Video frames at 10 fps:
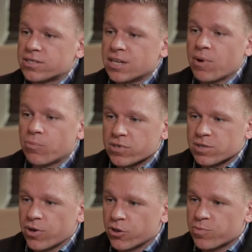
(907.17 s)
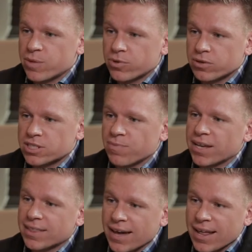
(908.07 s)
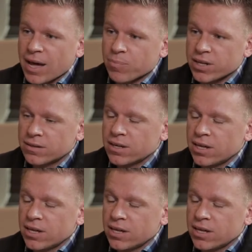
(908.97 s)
team up with some other people to make that happen.